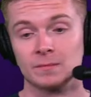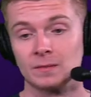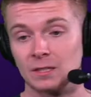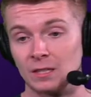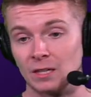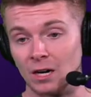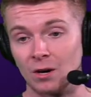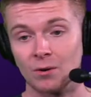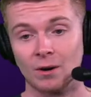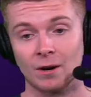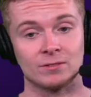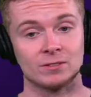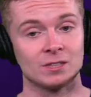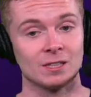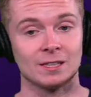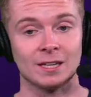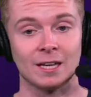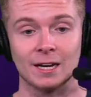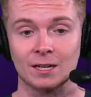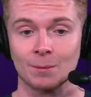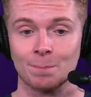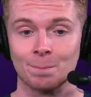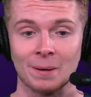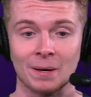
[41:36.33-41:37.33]
You know, I've seen
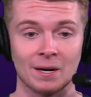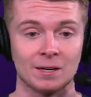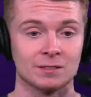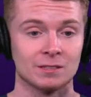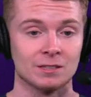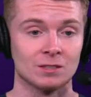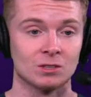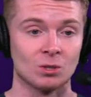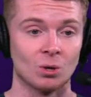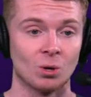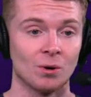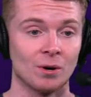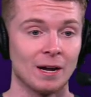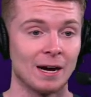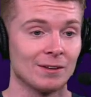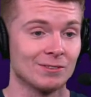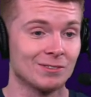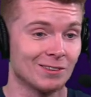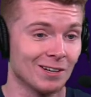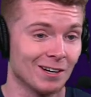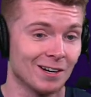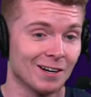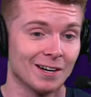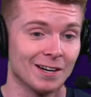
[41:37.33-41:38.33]
that comparison thrown
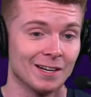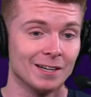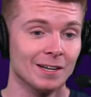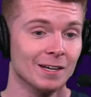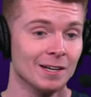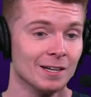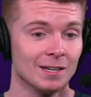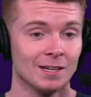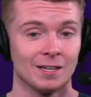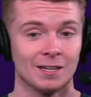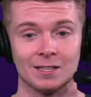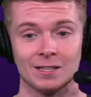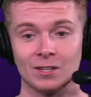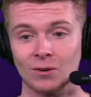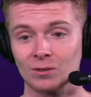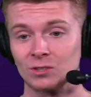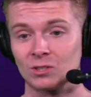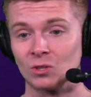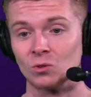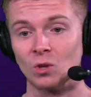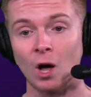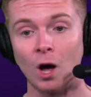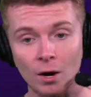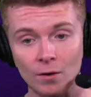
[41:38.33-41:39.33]
out there, and you know
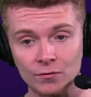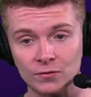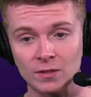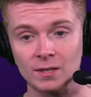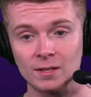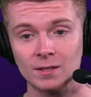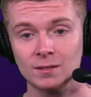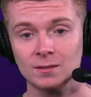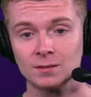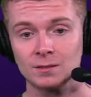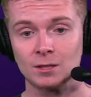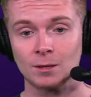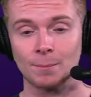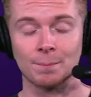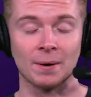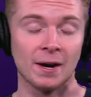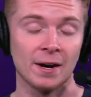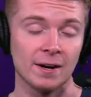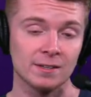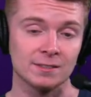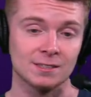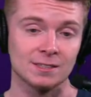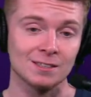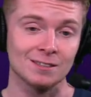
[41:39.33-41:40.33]
it's a lofty
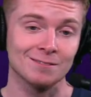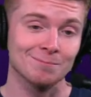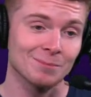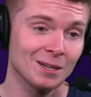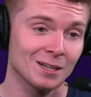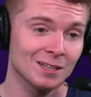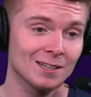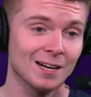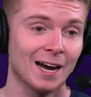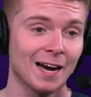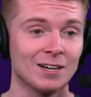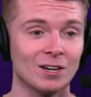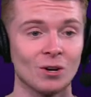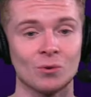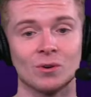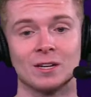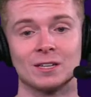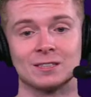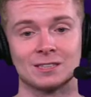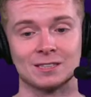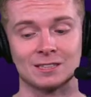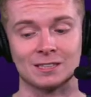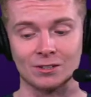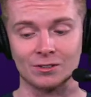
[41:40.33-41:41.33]
comparison, but I don't
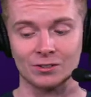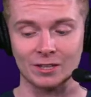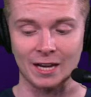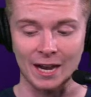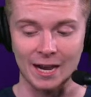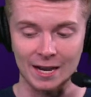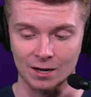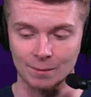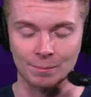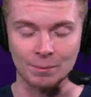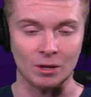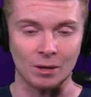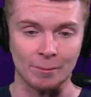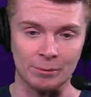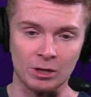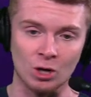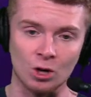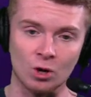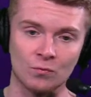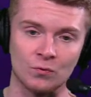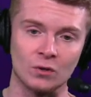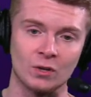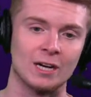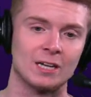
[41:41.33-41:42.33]
necessarily hate it. But let me
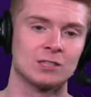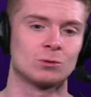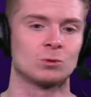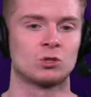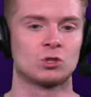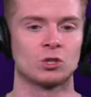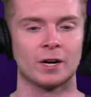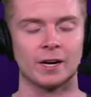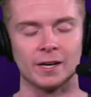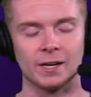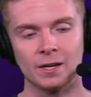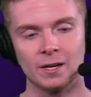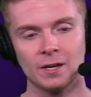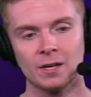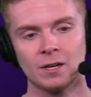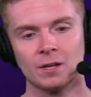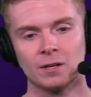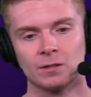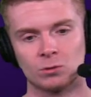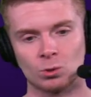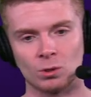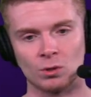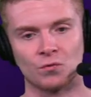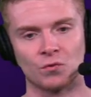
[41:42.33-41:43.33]
know if you guys would trade
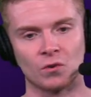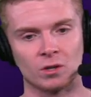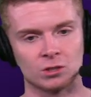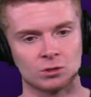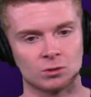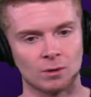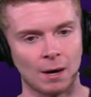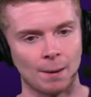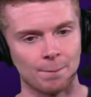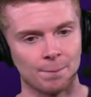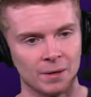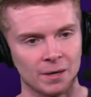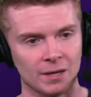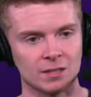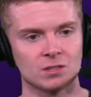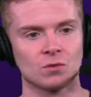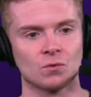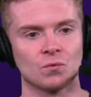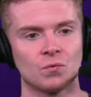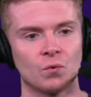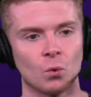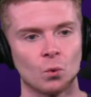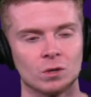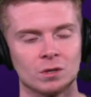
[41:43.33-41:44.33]
three first round picks
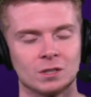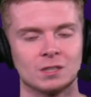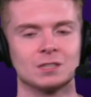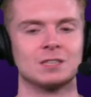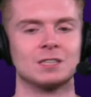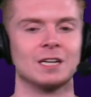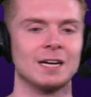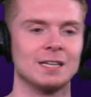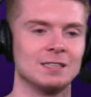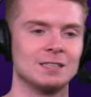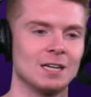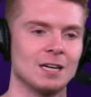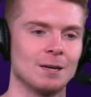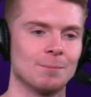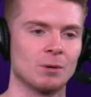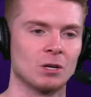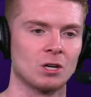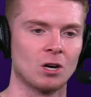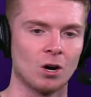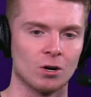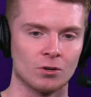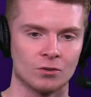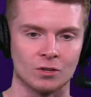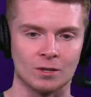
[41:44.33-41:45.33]
for JJ
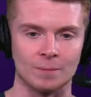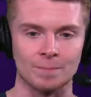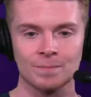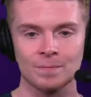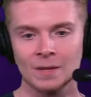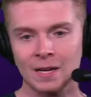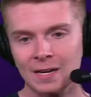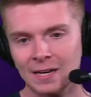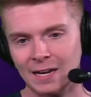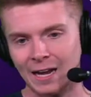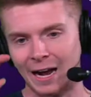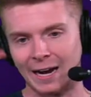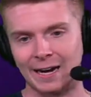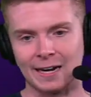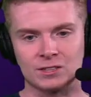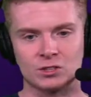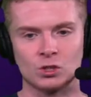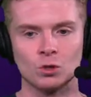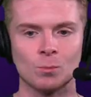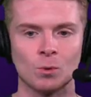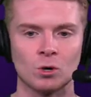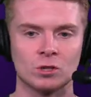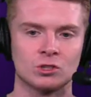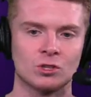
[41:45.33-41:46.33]
McCarthy. I got
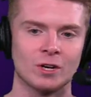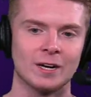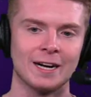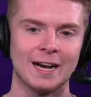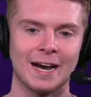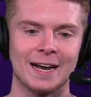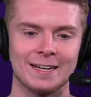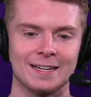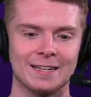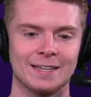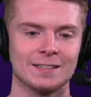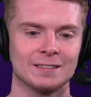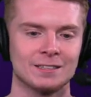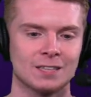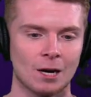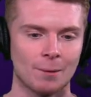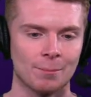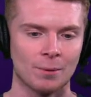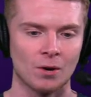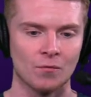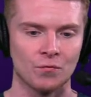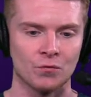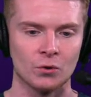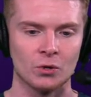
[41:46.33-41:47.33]
two more trade ideas
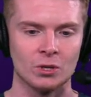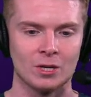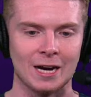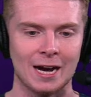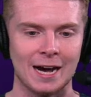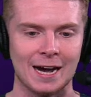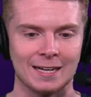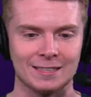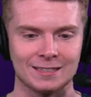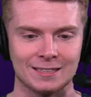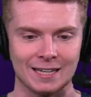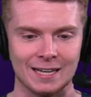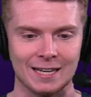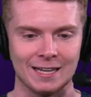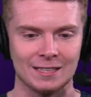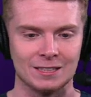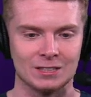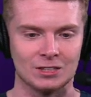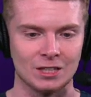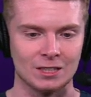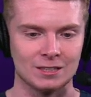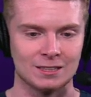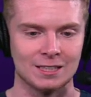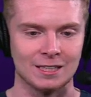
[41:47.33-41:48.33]
coming up for you guys
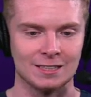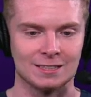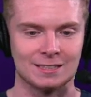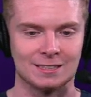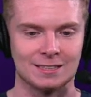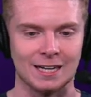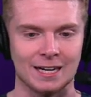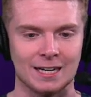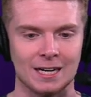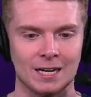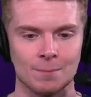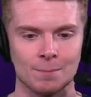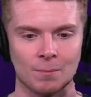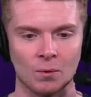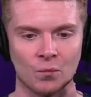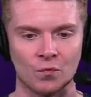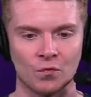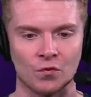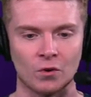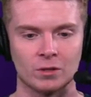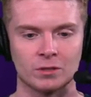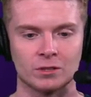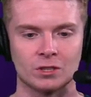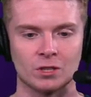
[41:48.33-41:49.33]
in just a second. But
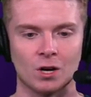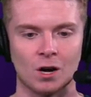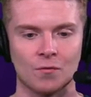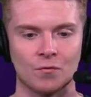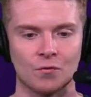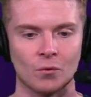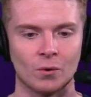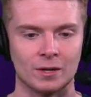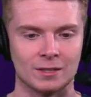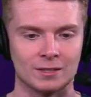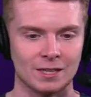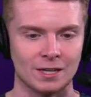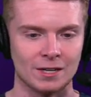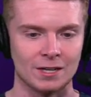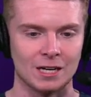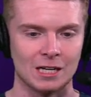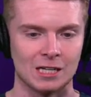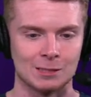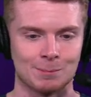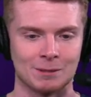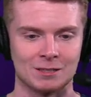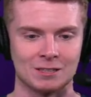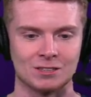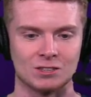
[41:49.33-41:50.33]
first off, I want to tell you
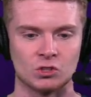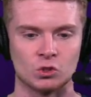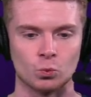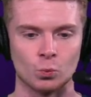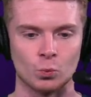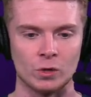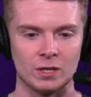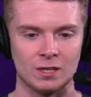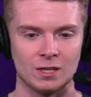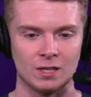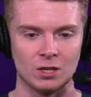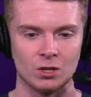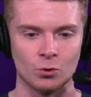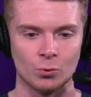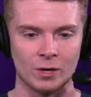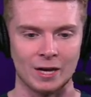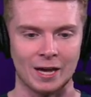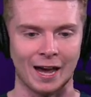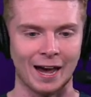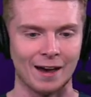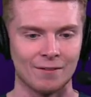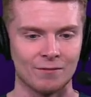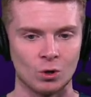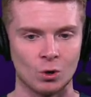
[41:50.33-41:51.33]
guys about the sweet deal we
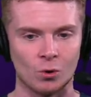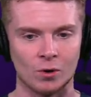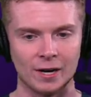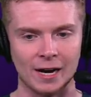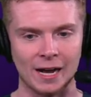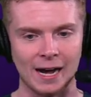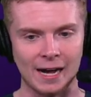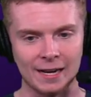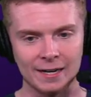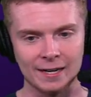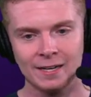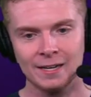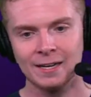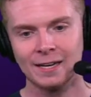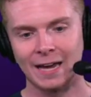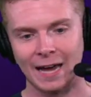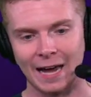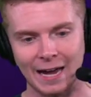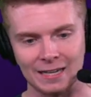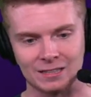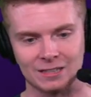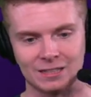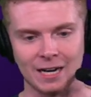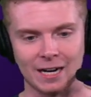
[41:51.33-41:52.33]
have going on
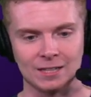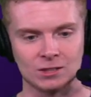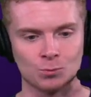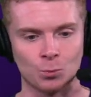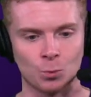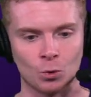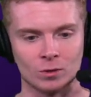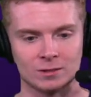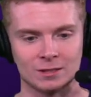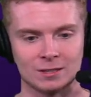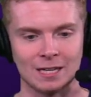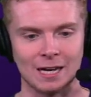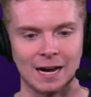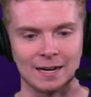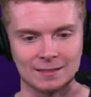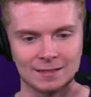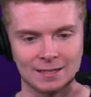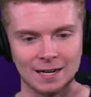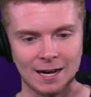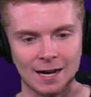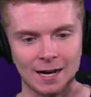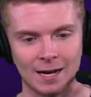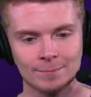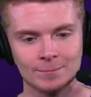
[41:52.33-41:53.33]
at
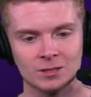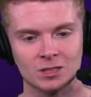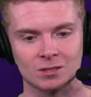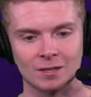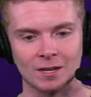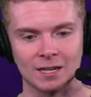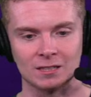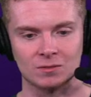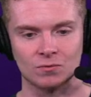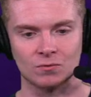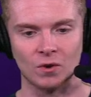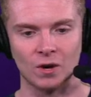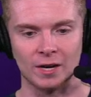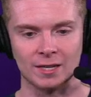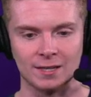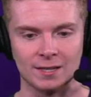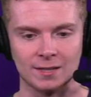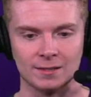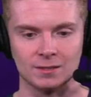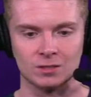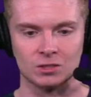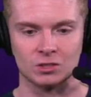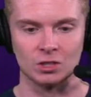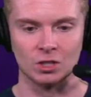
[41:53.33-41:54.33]
chatsports.com slash
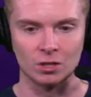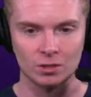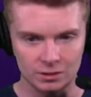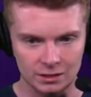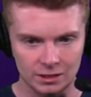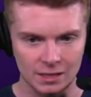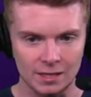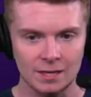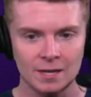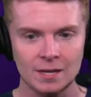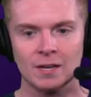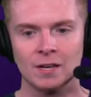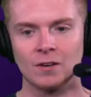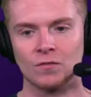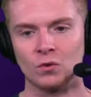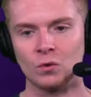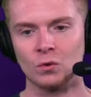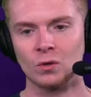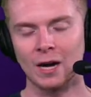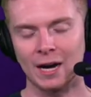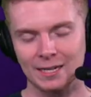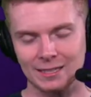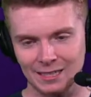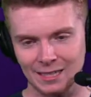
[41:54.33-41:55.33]
Vikings jersey. If
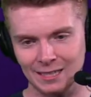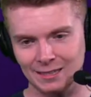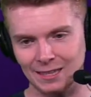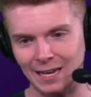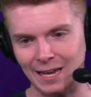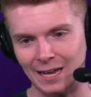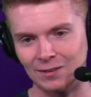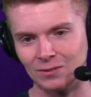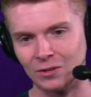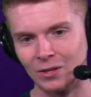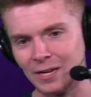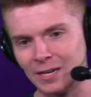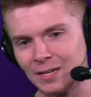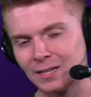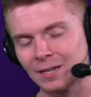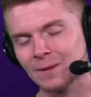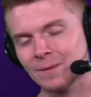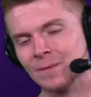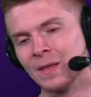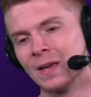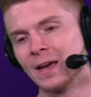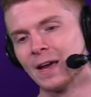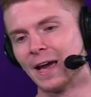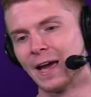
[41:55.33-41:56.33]
you guys hit that link
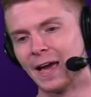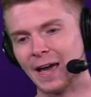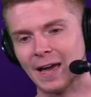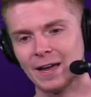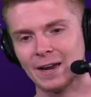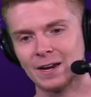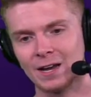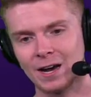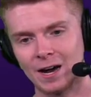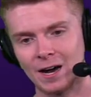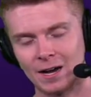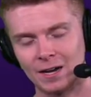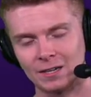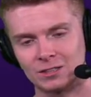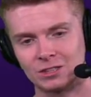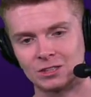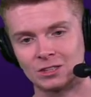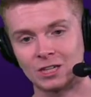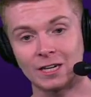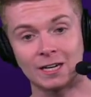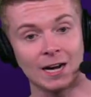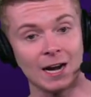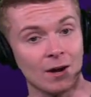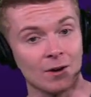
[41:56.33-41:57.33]
and uh,
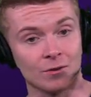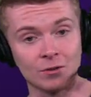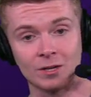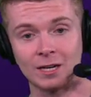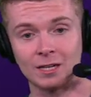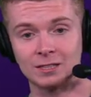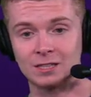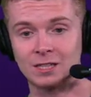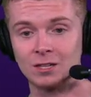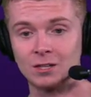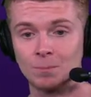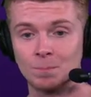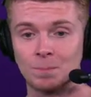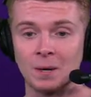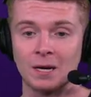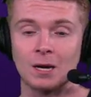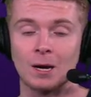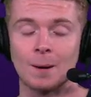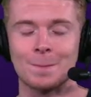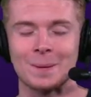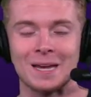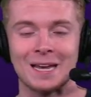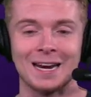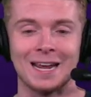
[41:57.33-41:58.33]
check it out, you guys could pick
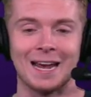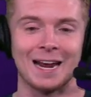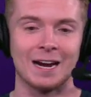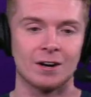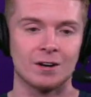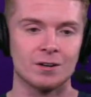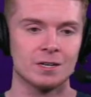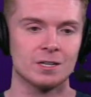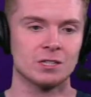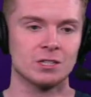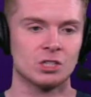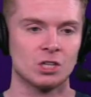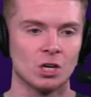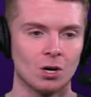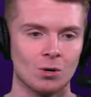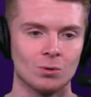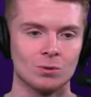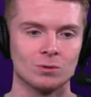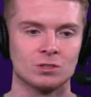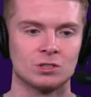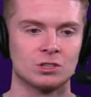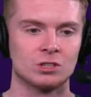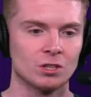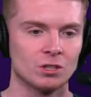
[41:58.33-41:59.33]
up an Aaron
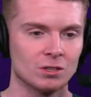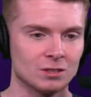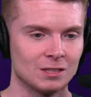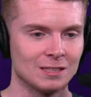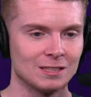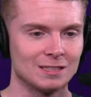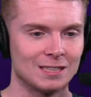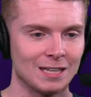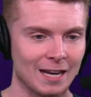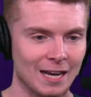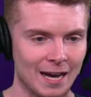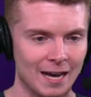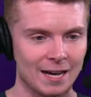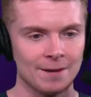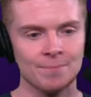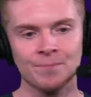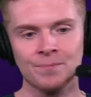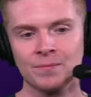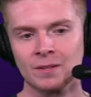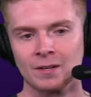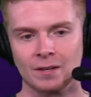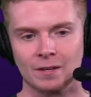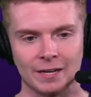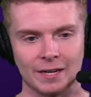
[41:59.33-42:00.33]
Jones jersey today.
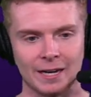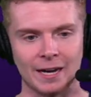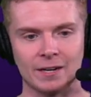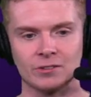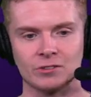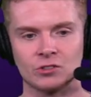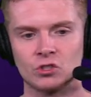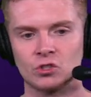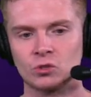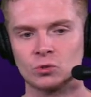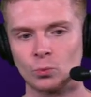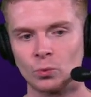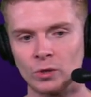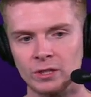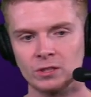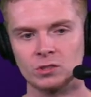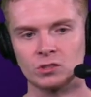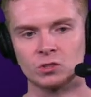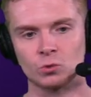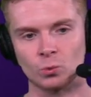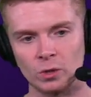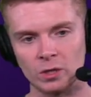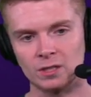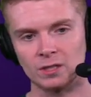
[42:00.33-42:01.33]
They got a
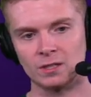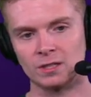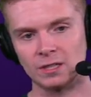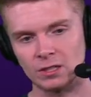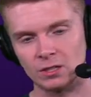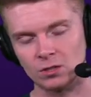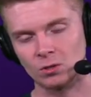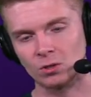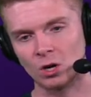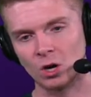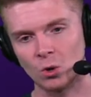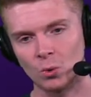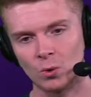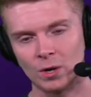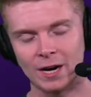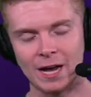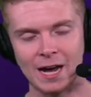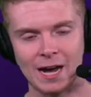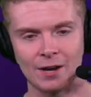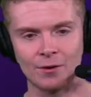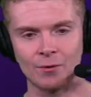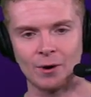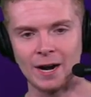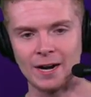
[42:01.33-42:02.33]
sweet, sweet deal going
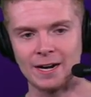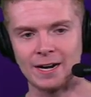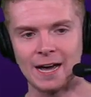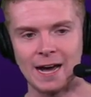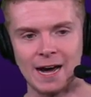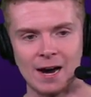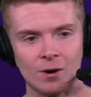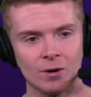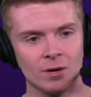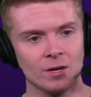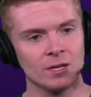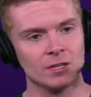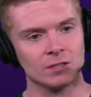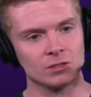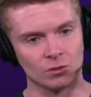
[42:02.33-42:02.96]
on right now.